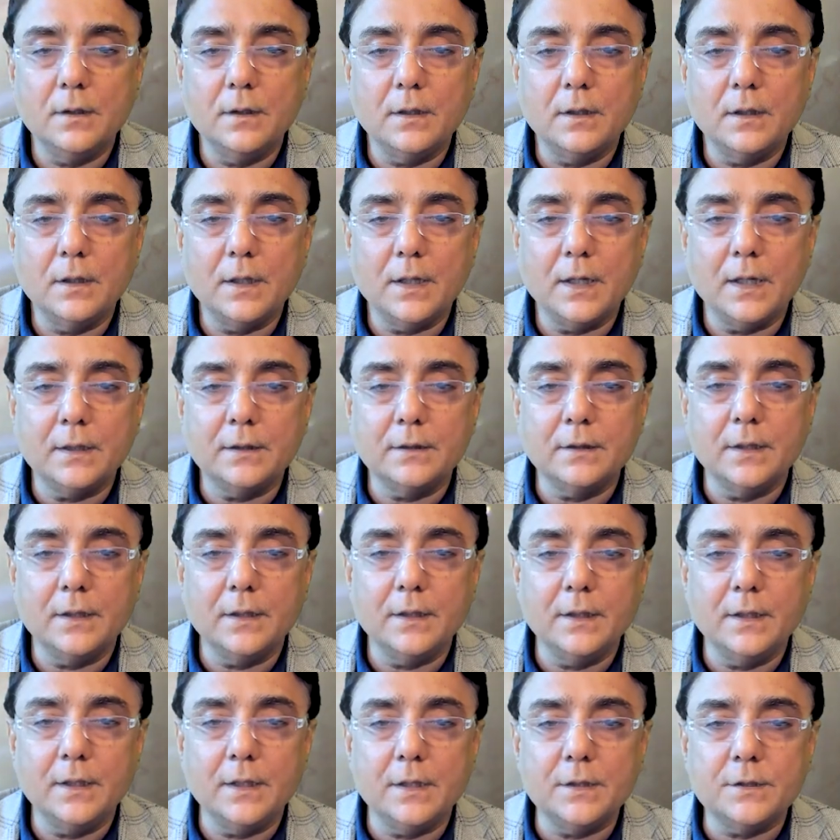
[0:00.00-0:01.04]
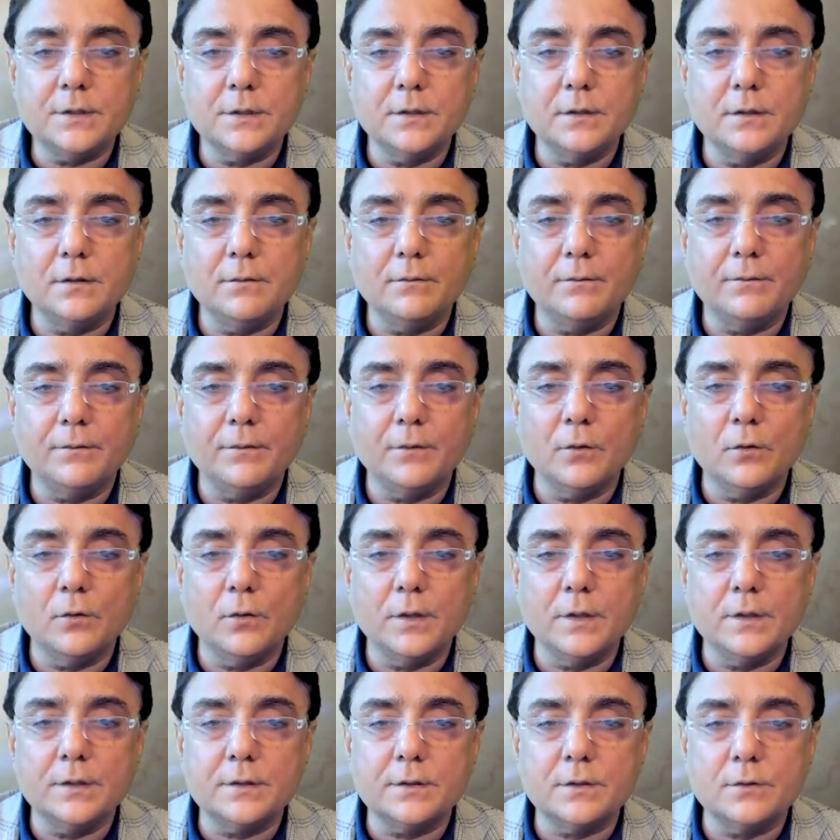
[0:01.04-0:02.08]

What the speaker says: And the irrigation flow is